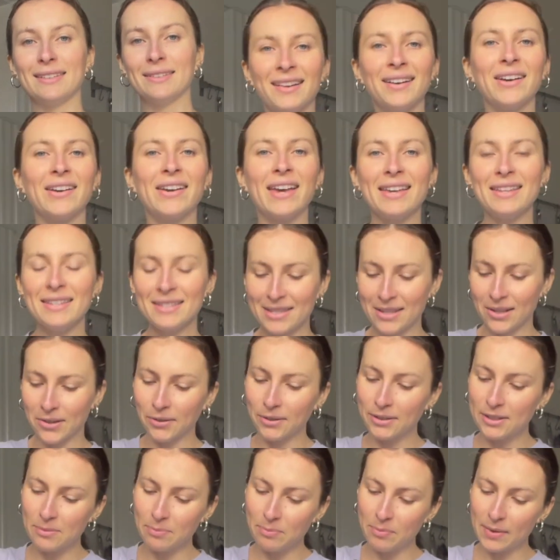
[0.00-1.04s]
Okay, so
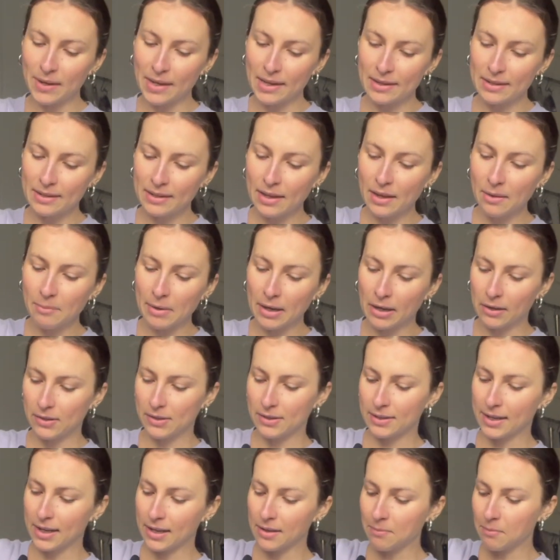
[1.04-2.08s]
it's been
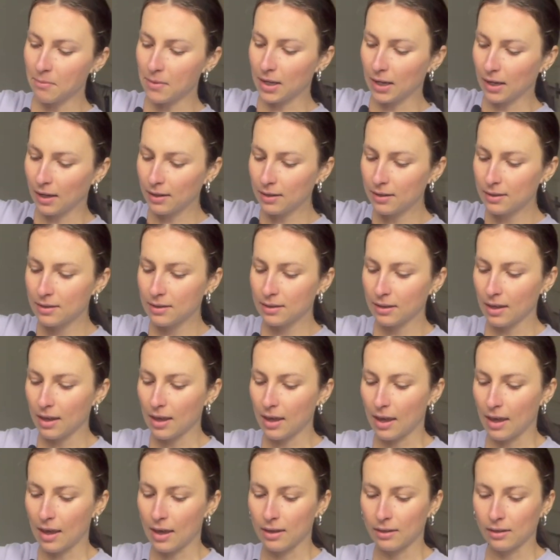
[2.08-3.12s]
about 10 minutes
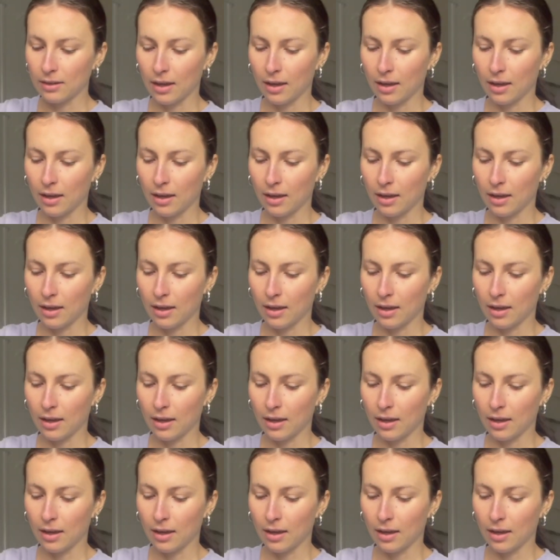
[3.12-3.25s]
and